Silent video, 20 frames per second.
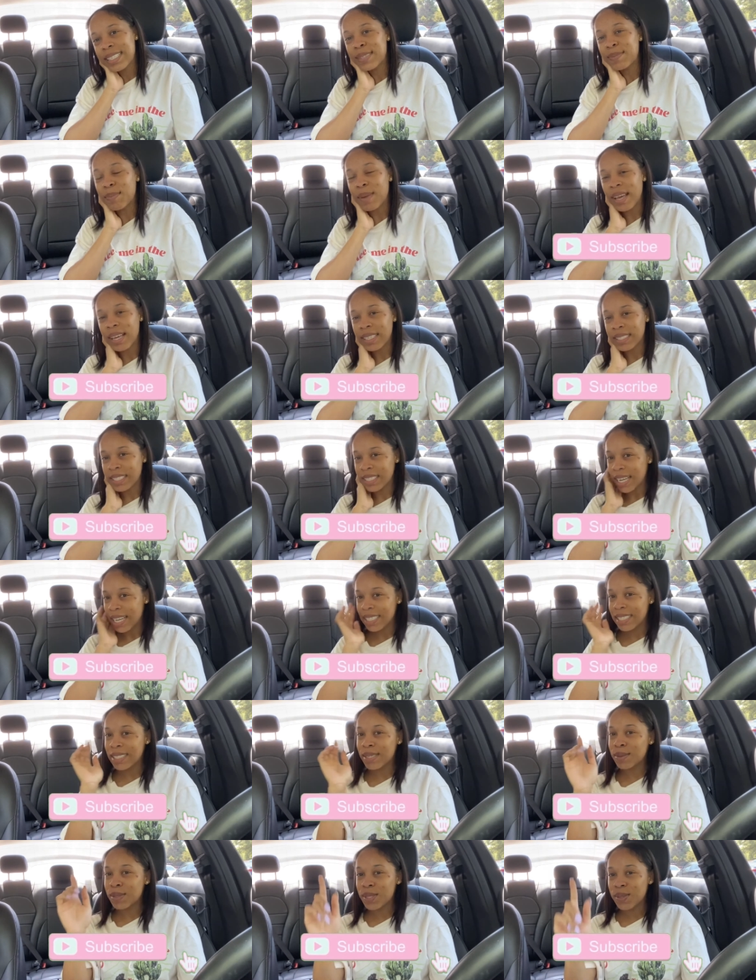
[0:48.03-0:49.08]
smash that
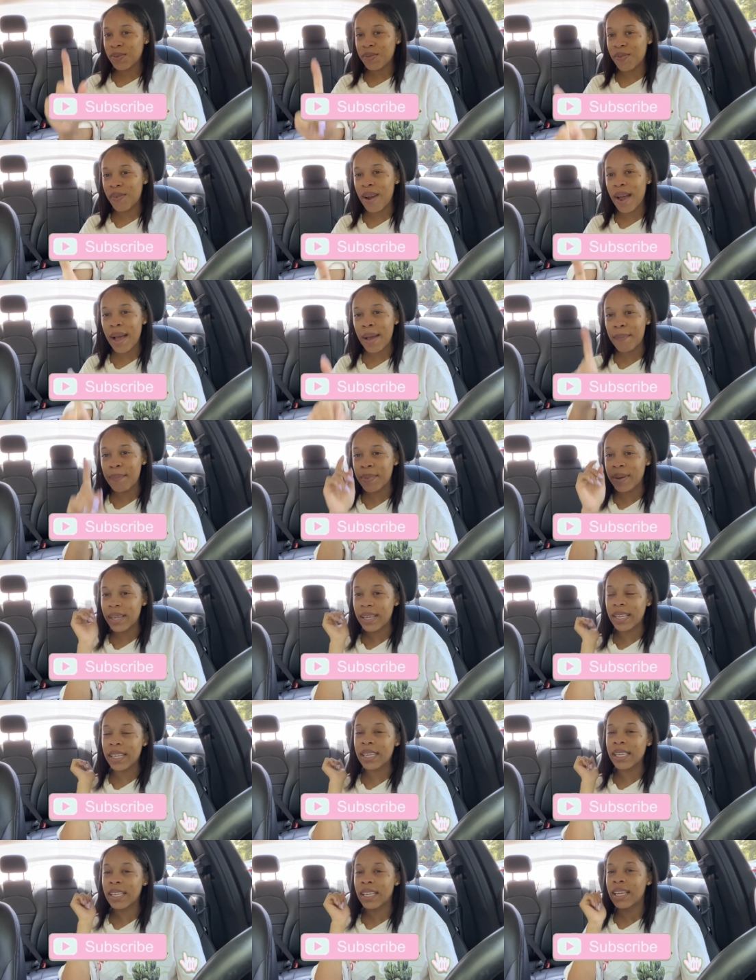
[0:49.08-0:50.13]
subscribe
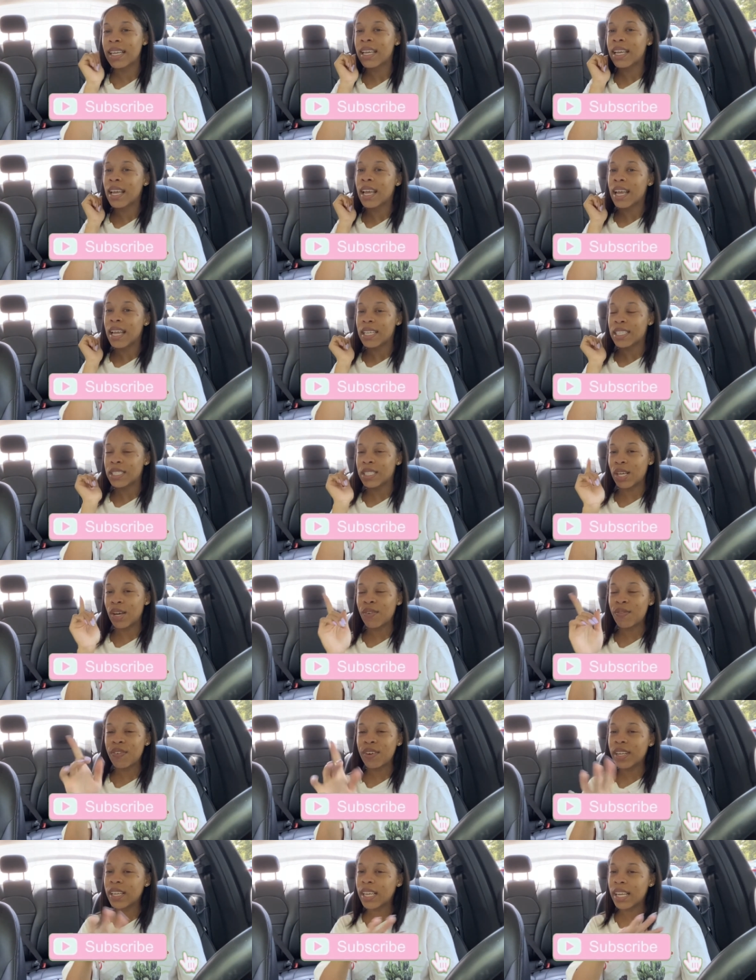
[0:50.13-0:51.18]
button don't
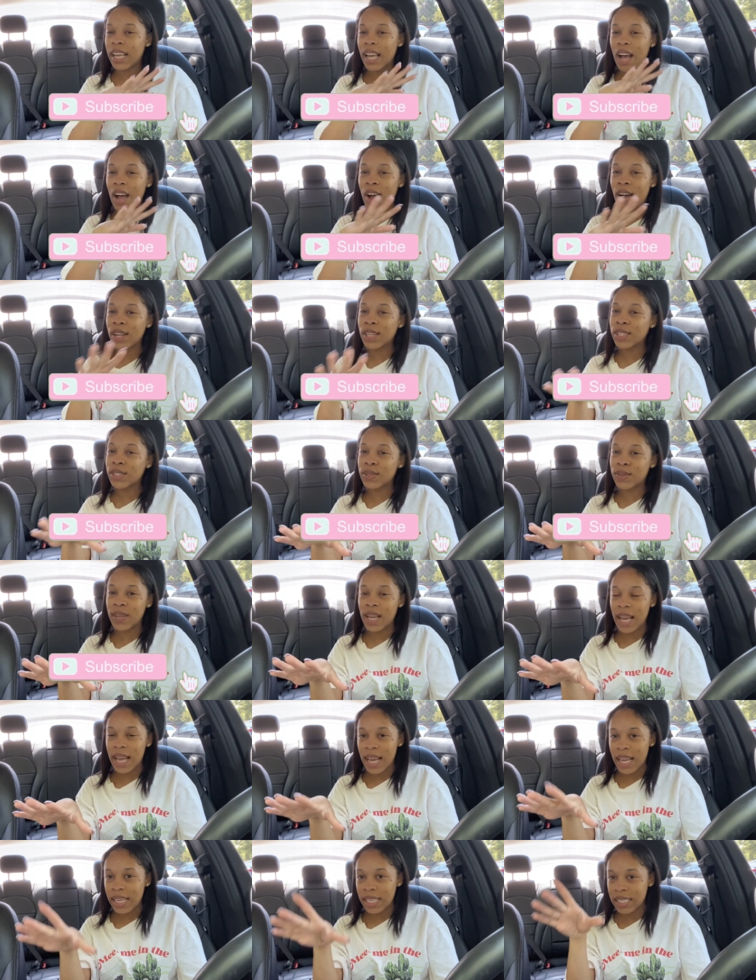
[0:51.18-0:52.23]
forget all of you
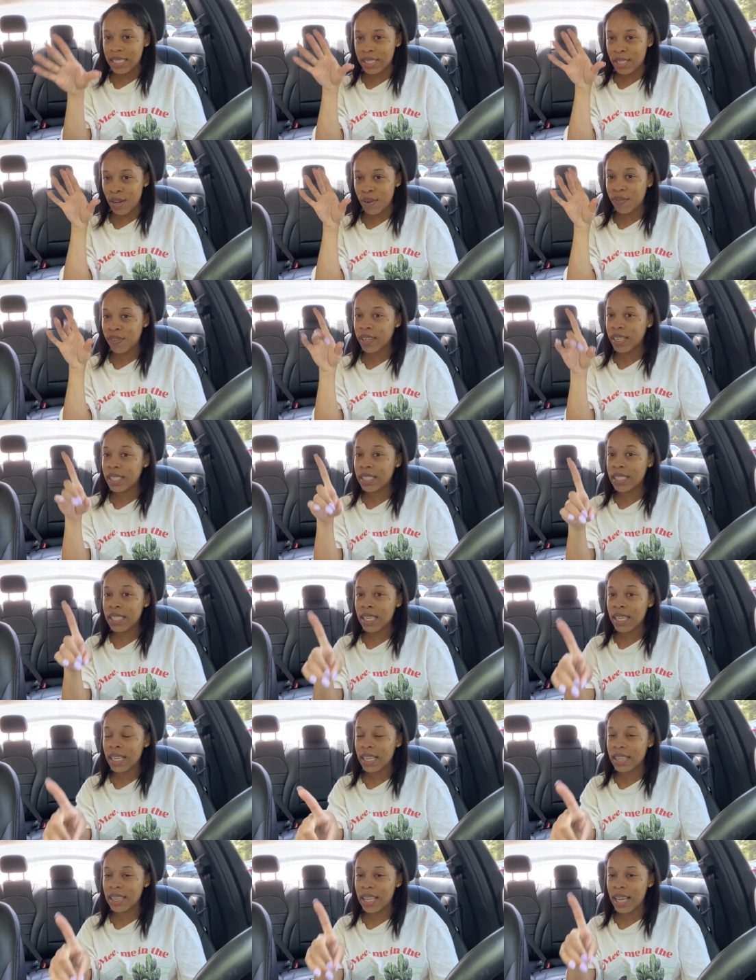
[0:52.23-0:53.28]
guys don't forget to
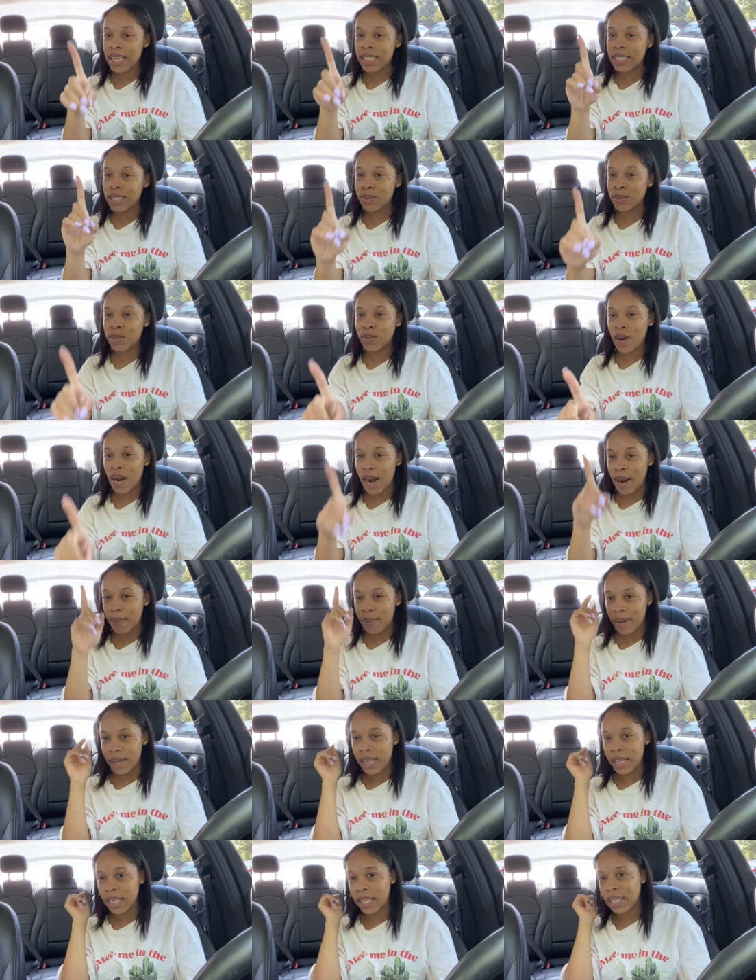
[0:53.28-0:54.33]
hit that subscribe
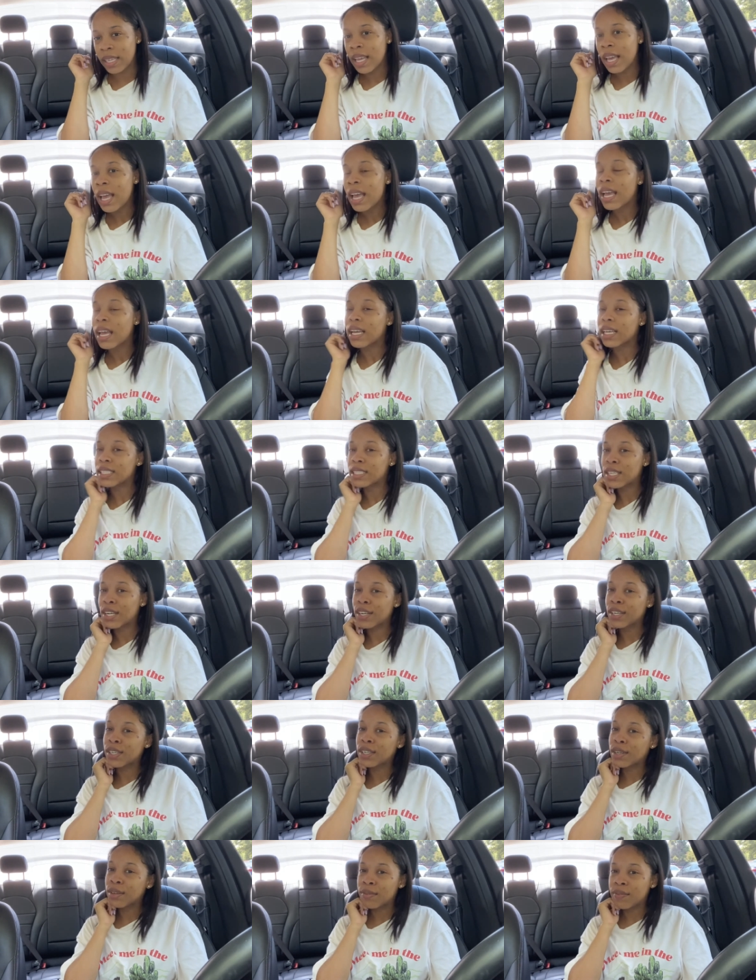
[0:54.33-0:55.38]
button and turn
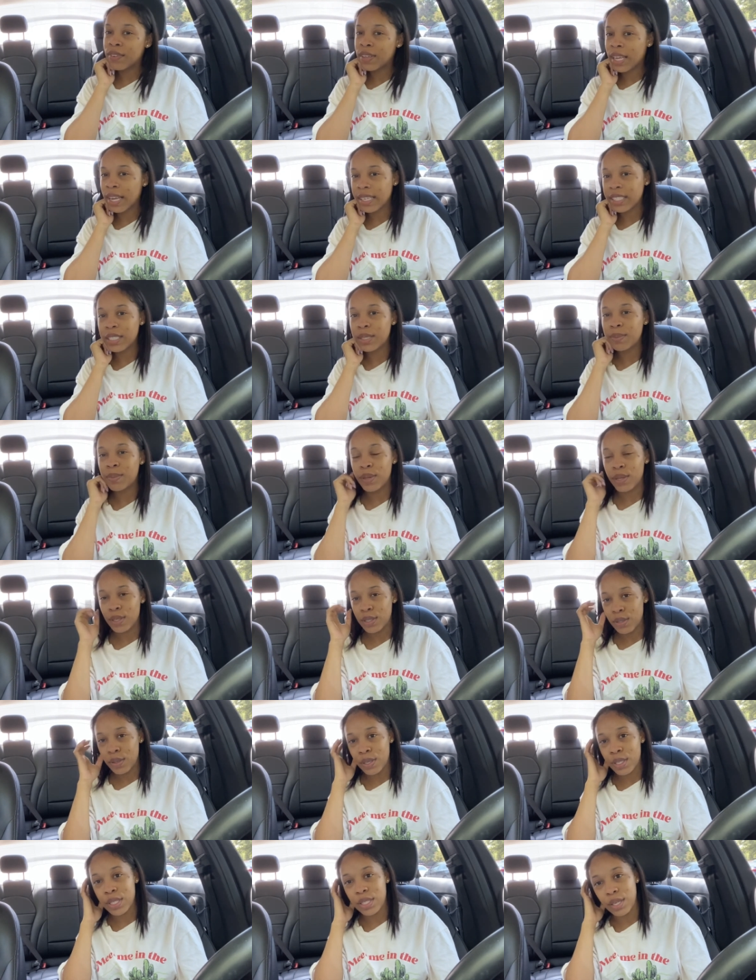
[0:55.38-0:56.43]
your notification bells
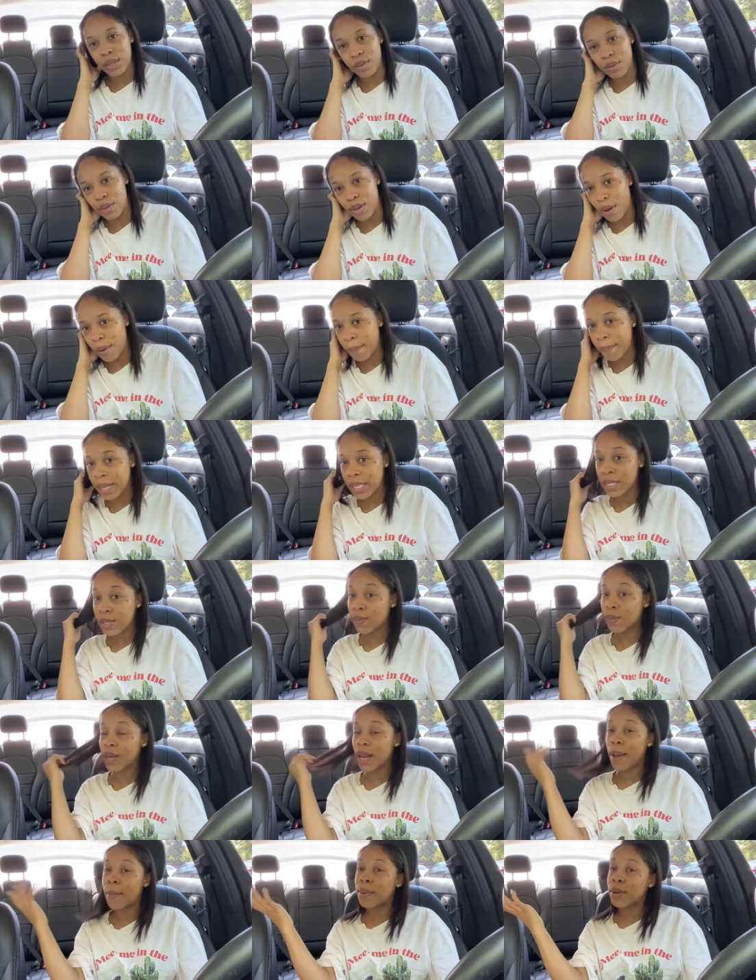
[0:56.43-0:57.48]
on so you don't miss
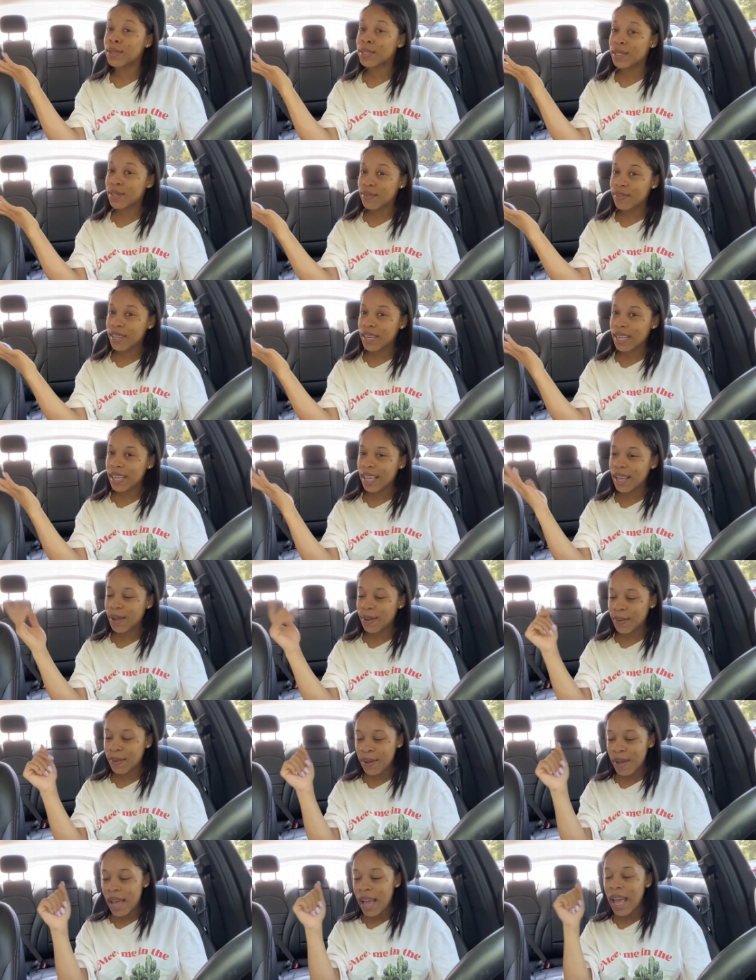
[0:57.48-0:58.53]
when i post a
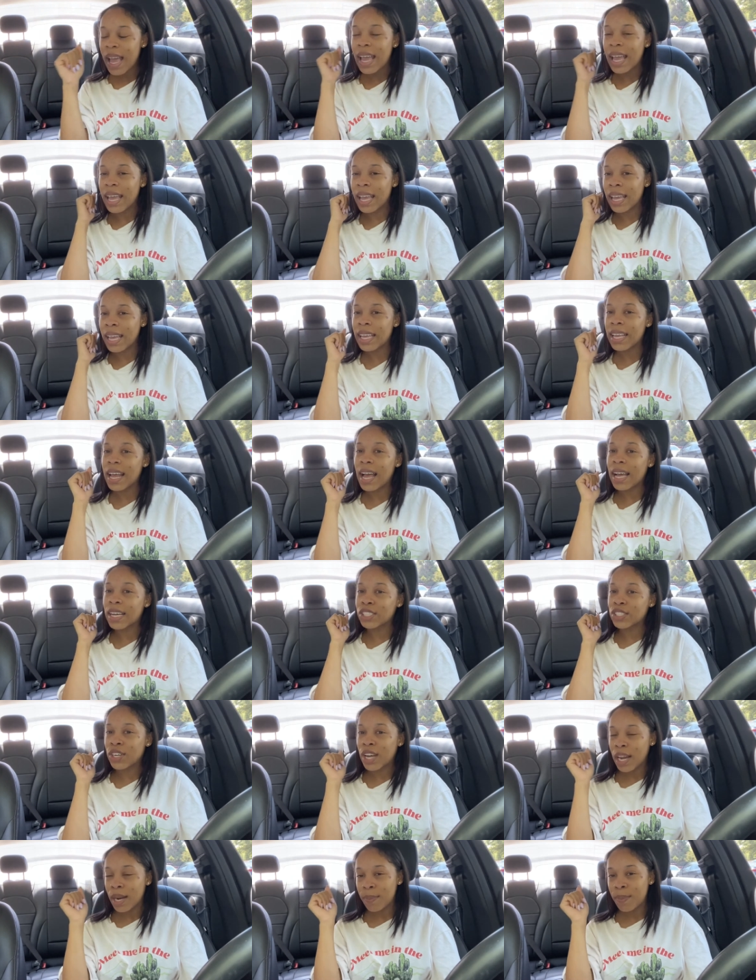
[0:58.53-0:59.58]
video and i
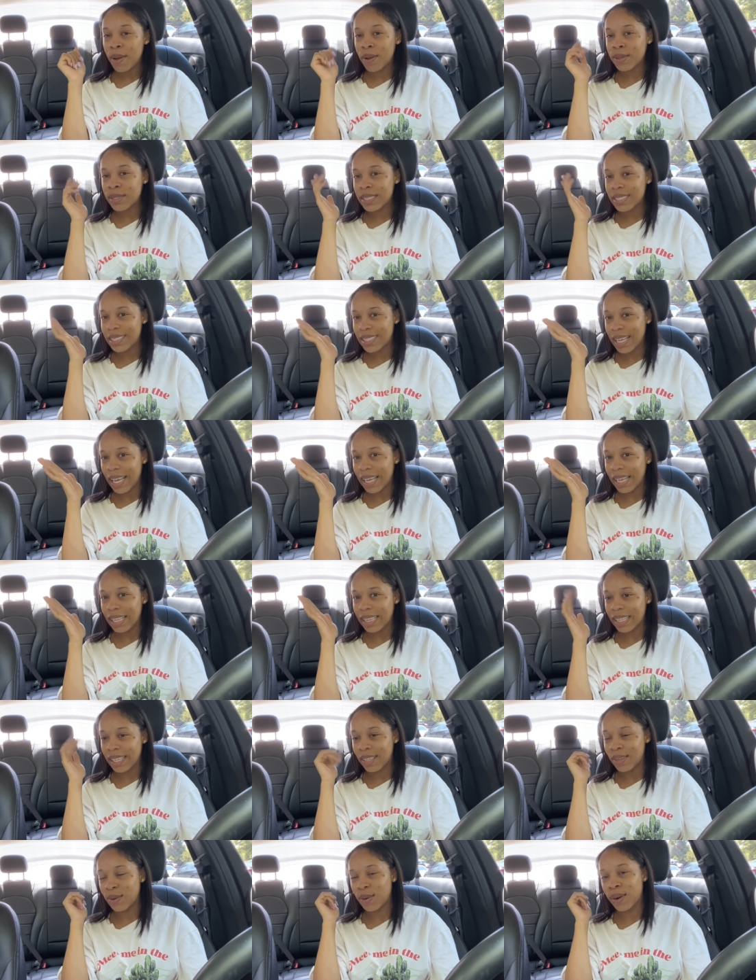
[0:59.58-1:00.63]
try to post
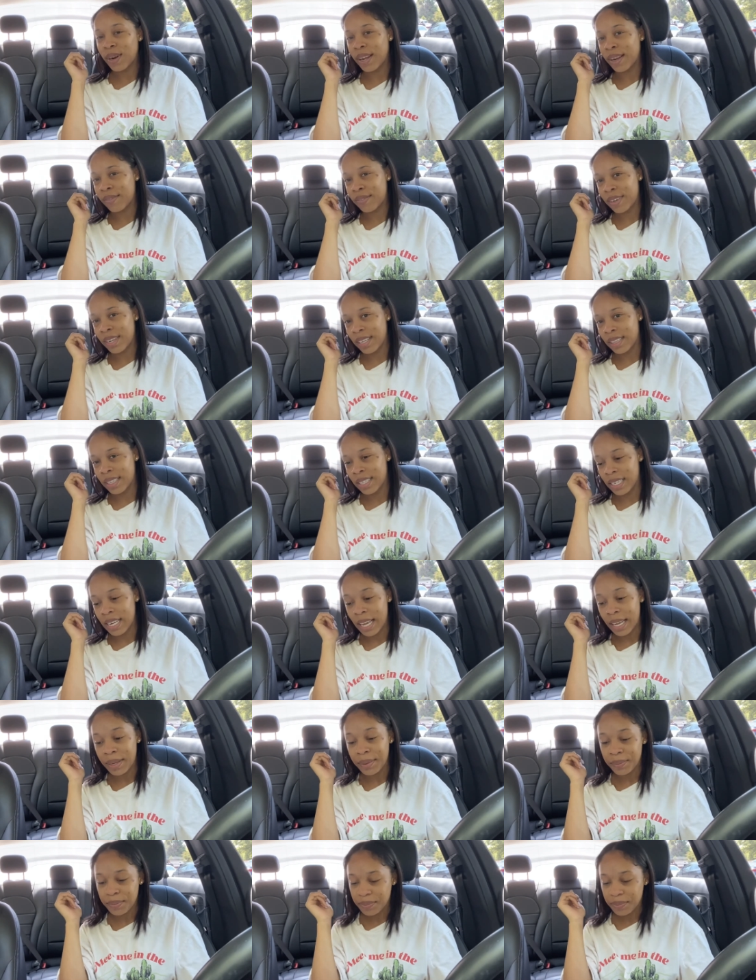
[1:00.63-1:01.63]
daily or every other day